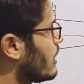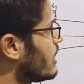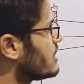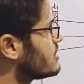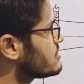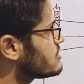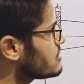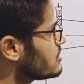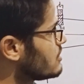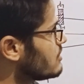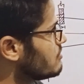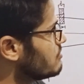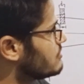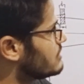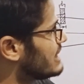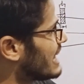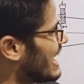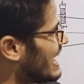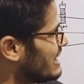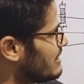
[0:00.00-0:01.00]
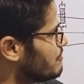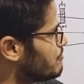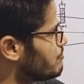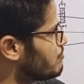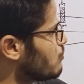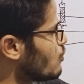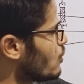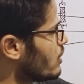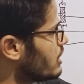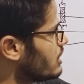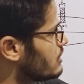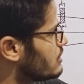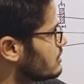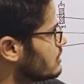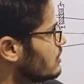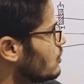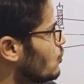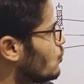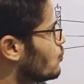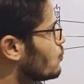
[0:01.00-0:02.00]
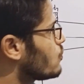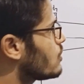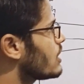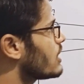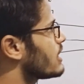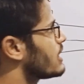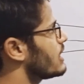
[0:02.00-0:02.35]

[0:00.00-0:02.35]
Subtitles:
Instead of that point, we are